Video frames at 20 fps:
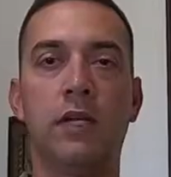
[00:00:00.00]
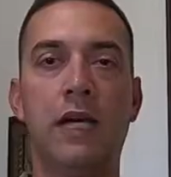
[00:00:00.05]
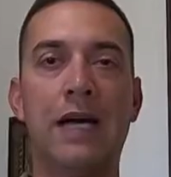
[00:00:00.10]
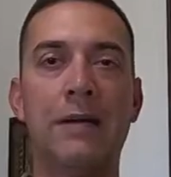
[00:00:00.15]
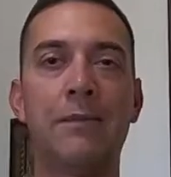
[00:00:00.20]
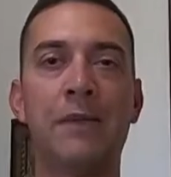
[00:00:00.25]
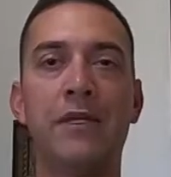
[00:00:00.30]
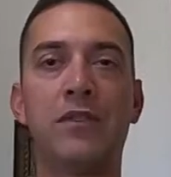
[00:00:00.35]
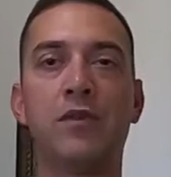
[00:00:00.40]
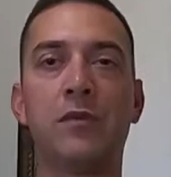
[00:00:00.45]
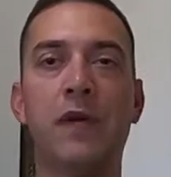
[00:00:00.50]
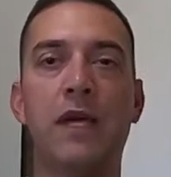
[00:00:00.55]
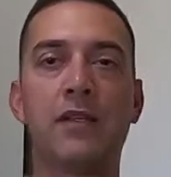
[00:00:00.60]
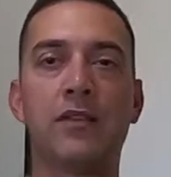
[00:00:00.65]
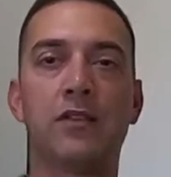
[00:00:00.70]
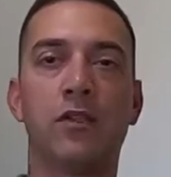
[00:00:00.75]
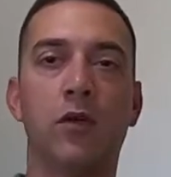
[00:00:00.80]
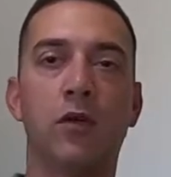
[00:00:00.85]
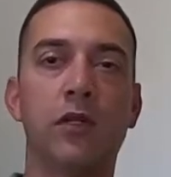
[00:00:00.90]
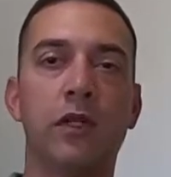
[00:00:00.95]
I'm Major
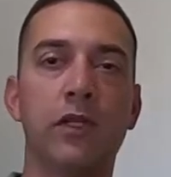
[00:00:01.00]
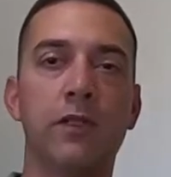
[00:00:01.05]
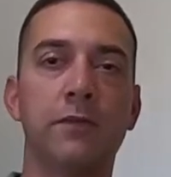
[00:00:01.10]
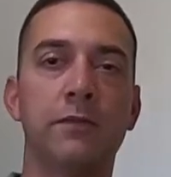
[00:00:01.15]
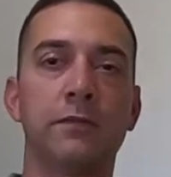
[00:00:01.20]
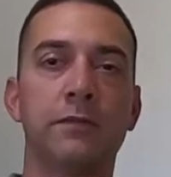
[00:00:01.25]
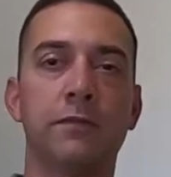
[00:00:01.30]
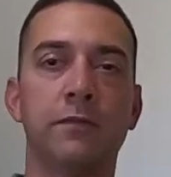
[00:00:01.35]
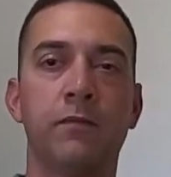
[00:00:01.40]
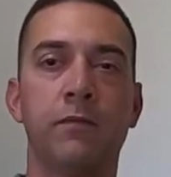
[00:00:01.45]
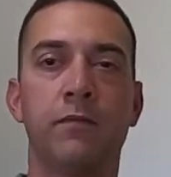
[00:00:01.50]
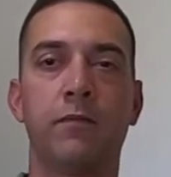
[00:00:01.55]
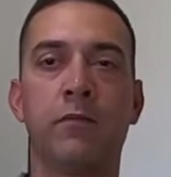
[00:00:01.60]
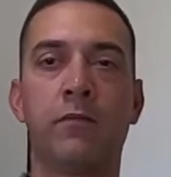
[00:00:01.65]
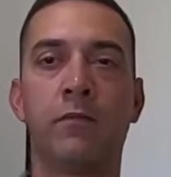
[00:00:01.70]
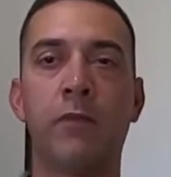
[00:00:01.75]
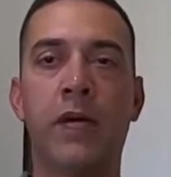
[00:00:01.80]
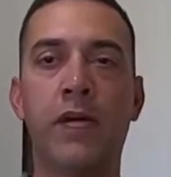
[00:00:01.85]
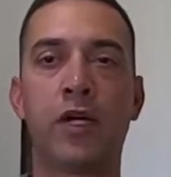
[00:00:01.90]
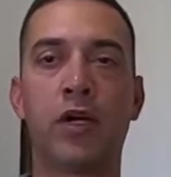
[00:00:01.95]
Matt Stokely.
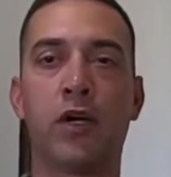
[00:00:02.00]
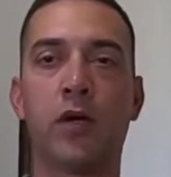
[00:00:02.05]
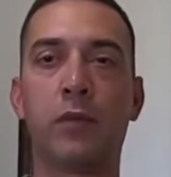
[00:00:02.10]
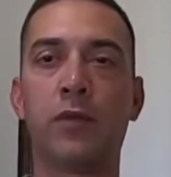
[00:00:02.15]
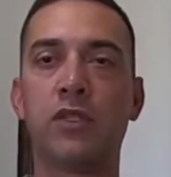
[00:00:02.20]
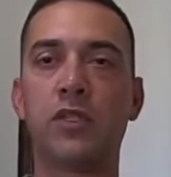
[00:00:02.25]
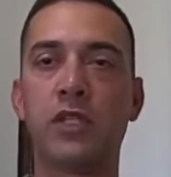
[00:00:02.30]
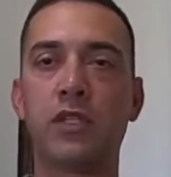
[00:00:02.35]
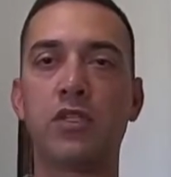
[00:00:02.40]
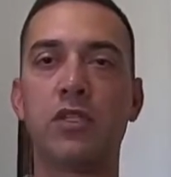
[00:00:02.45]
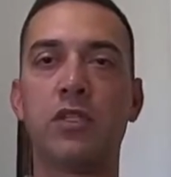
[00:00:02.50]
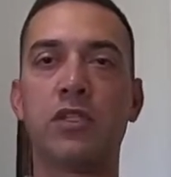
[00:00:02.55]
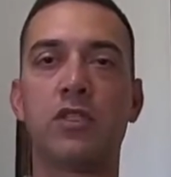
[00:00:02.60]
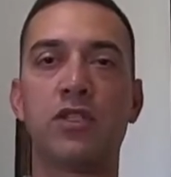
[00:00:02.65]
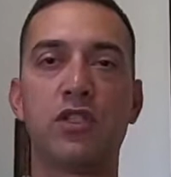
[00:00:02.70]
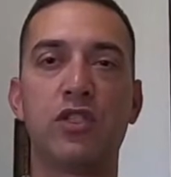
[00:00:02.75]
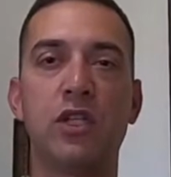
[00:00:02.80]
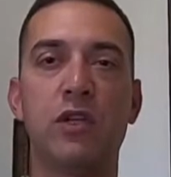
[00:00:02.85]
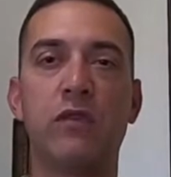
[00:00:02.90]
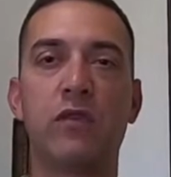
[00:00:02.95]
My current position is
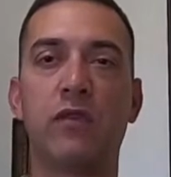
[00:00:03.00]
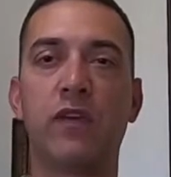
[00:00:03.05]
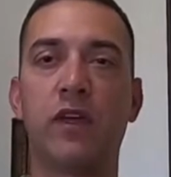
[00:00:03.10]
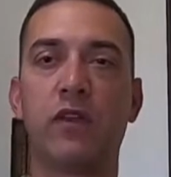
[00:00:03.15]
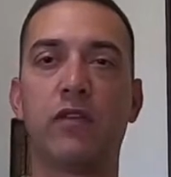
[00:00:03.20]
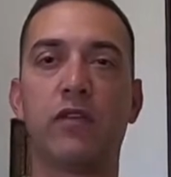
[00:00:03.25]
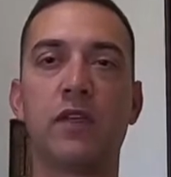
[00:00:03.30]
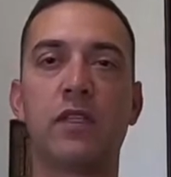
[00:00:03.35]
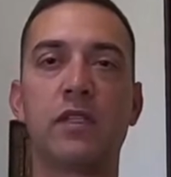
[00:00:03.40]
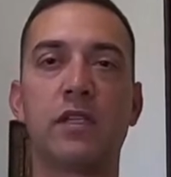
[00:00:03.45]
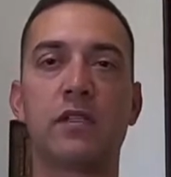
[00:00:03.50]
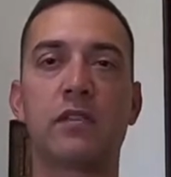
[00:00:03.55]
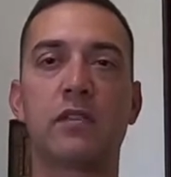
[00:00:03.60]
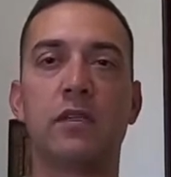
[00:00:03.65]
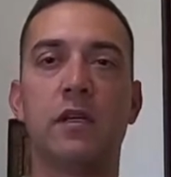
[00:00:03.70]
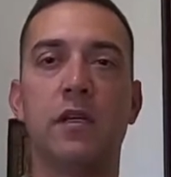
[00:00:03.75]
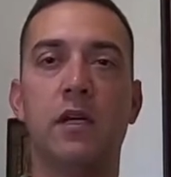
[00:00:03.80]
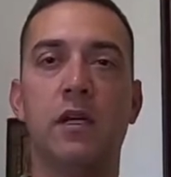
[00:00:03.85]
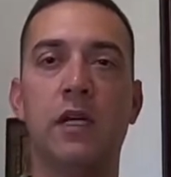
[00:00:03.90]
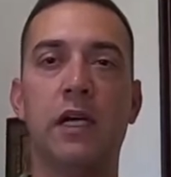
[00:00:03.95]
the Chief of Health
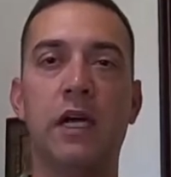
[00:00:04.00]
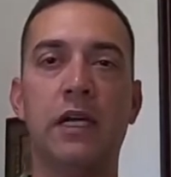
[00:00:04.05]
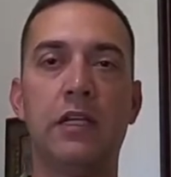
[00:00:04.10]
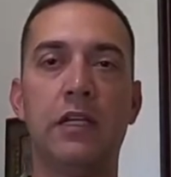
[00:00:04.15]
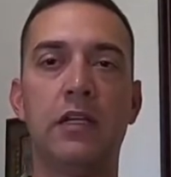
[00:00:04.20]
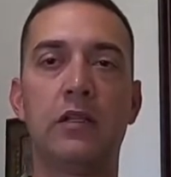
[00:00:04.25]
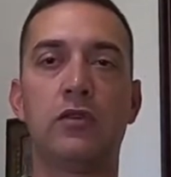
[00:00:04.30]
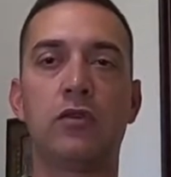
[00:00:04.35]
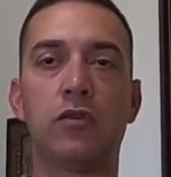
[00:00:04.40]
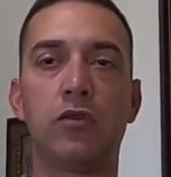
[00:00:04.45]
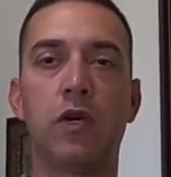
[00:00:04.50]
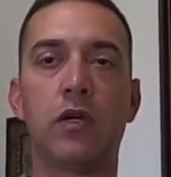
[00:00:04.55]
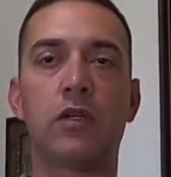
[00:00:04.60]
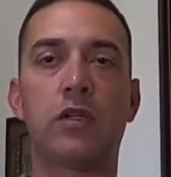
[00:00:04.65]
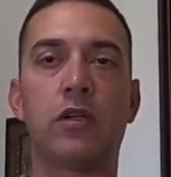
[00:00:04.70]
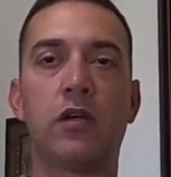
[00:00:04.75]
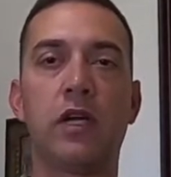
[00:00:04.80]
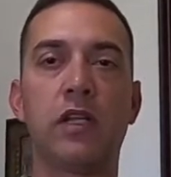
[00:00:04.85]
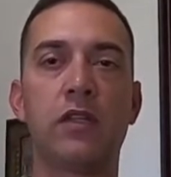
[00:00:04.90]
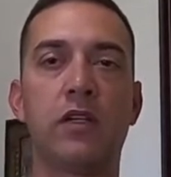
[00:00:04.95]
Physics and an
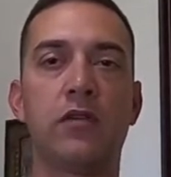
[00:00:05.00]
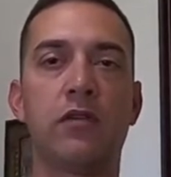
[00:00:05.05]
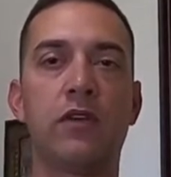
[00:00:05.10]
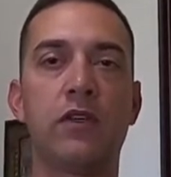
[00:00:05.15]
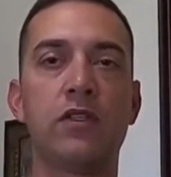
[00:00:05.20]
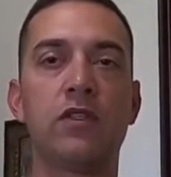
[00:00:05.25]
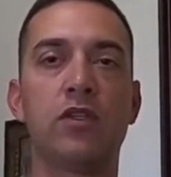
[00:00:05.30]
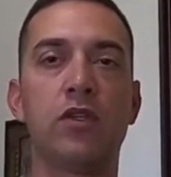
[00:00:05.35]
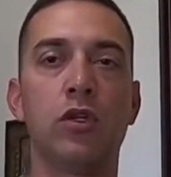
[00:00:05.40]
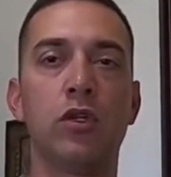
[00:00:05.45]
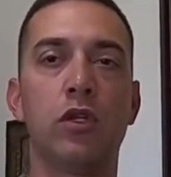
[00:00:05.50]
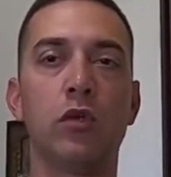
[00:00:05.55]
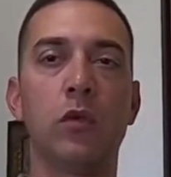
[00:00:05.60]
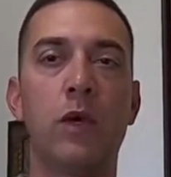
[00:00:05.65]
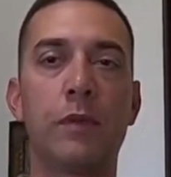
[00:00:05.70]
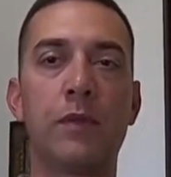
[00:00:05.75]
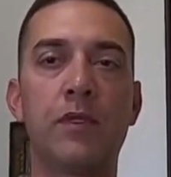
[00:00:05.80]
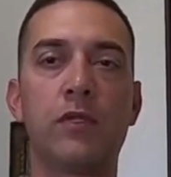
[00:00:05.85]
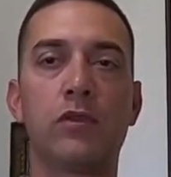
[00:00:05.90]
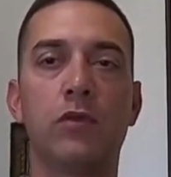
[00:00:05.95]
instructor at the Defense Nuclear
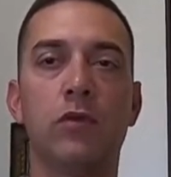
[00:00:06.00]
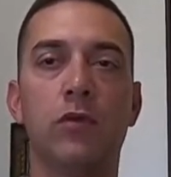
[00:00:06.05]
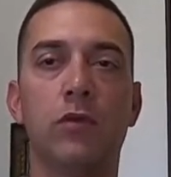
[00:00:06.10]
Weapons